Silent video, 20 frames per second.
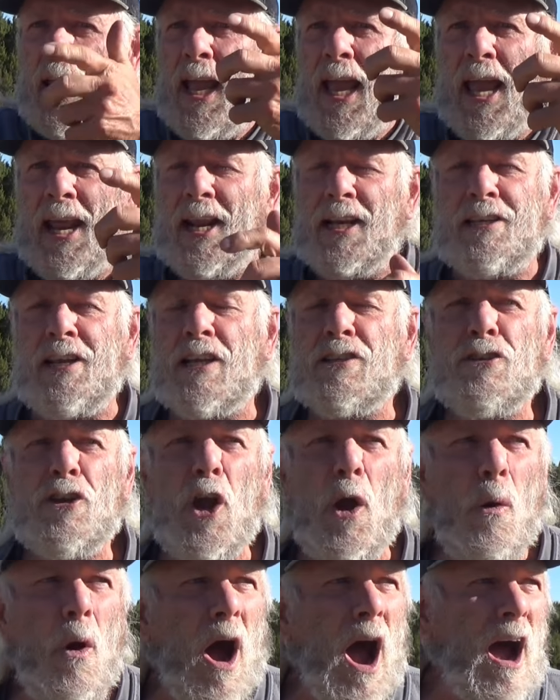and it doesn't
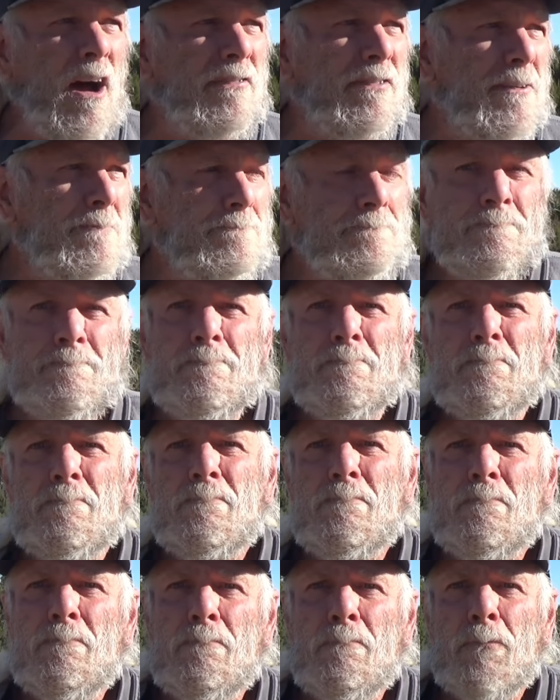go off.
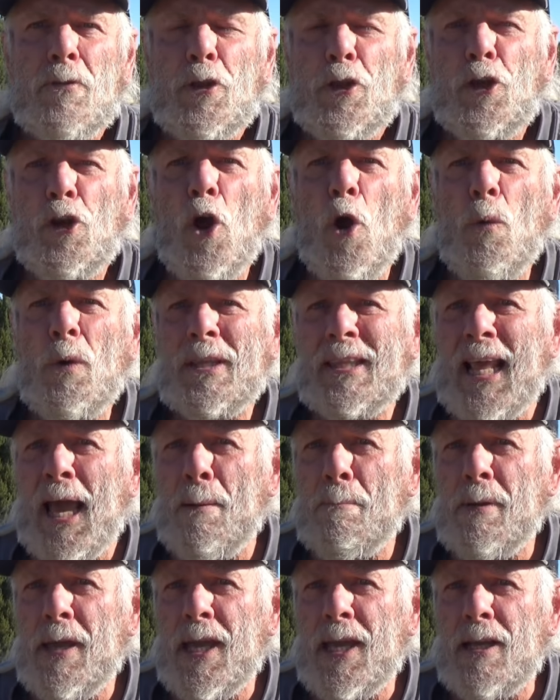You know what
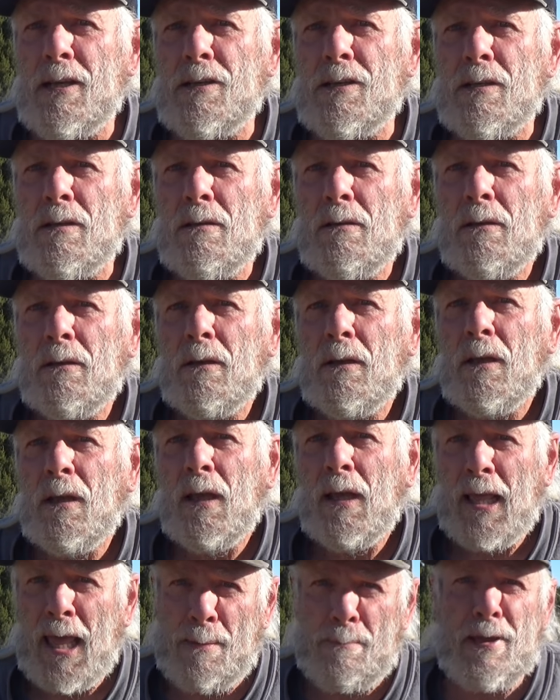that means?
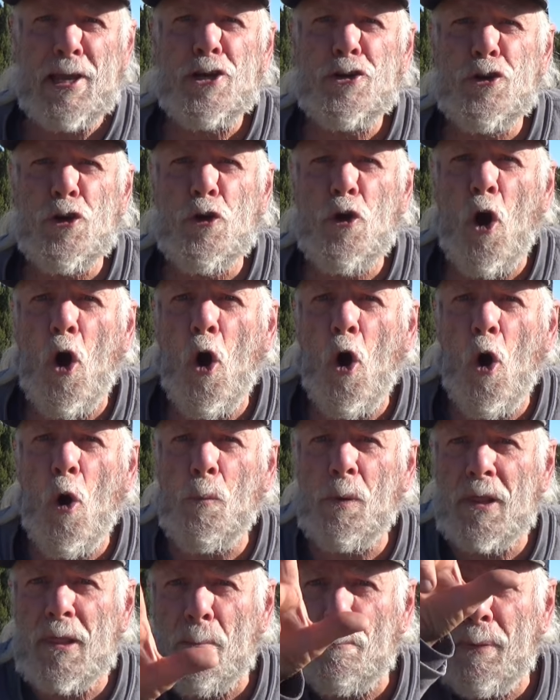It means you go home
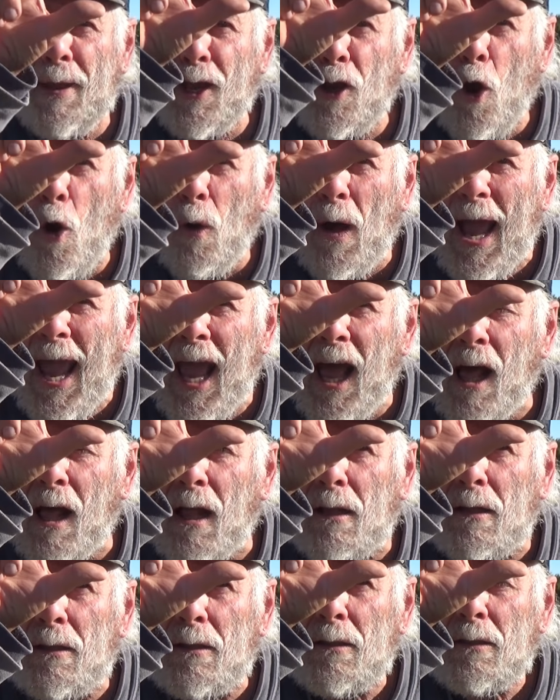with a big old
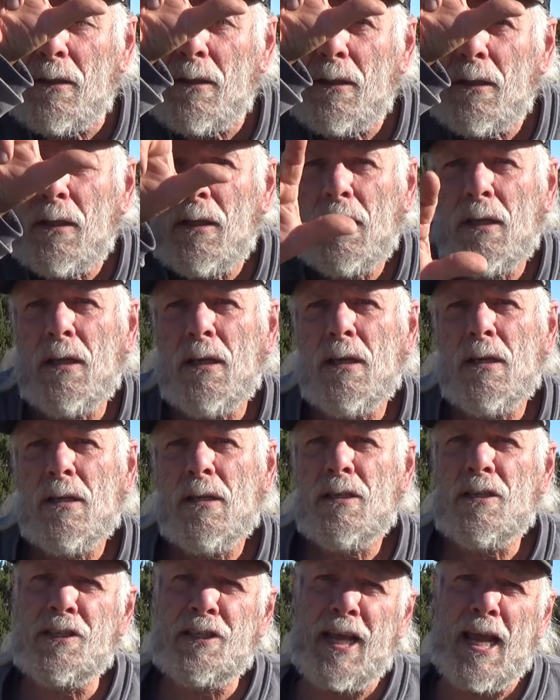L
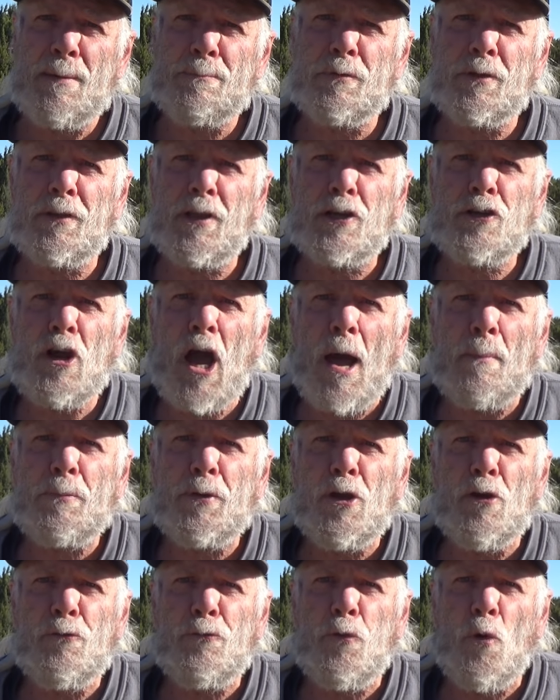stamped on the top of
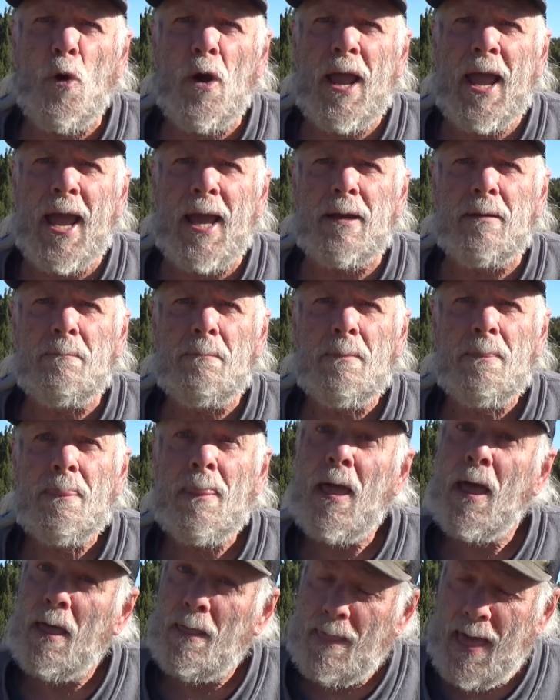your forehead.
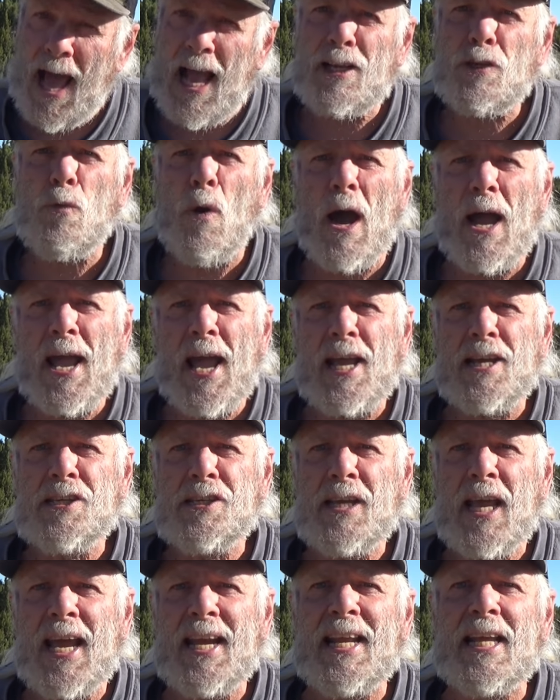That's why I
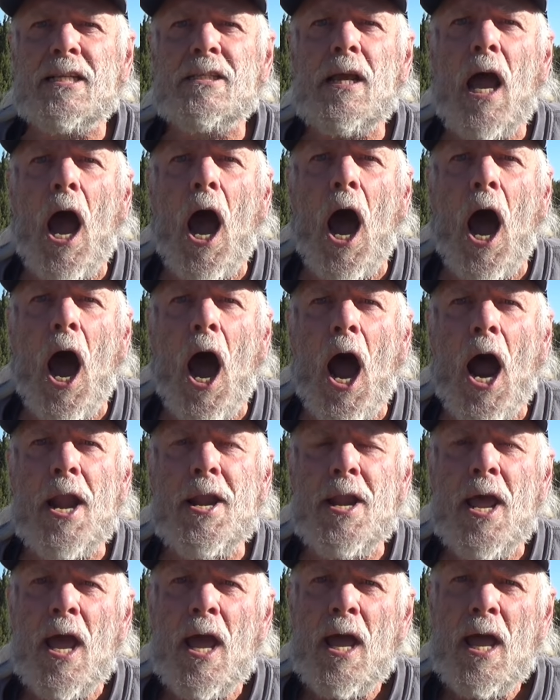said it's
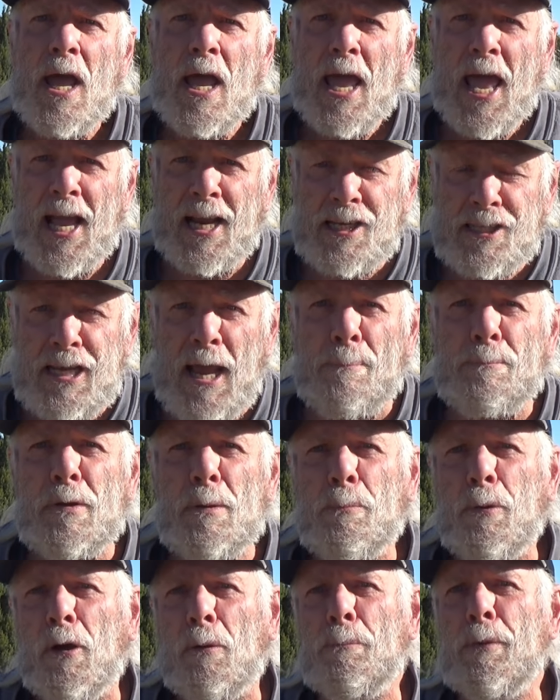
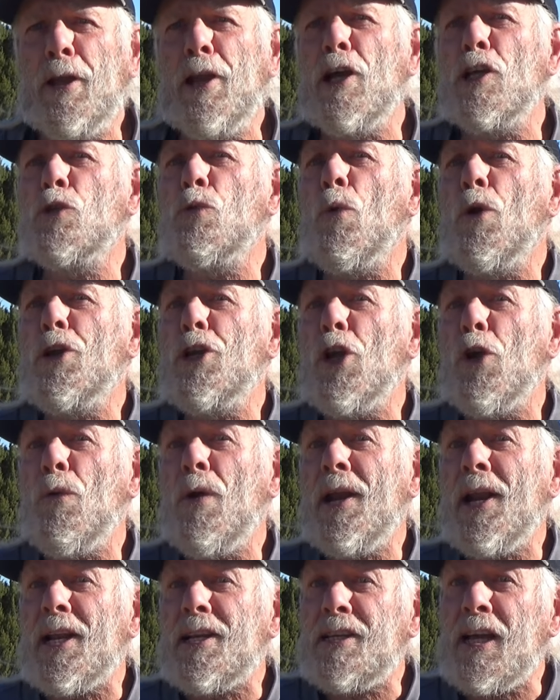unacceptable, because when you're
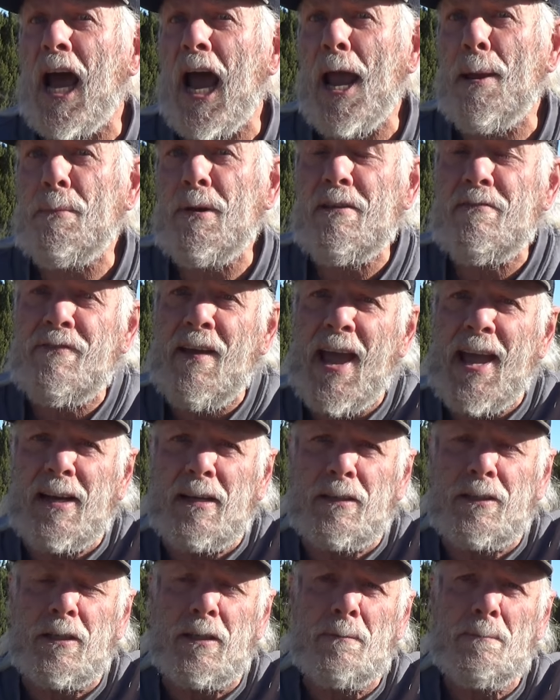in a timed
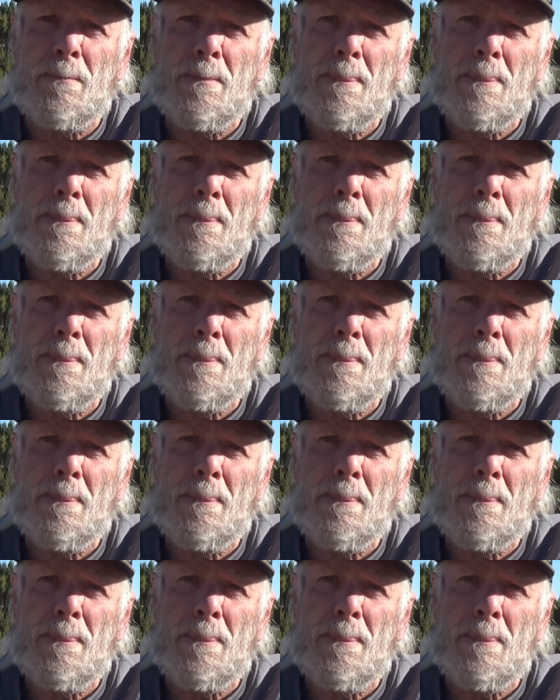event,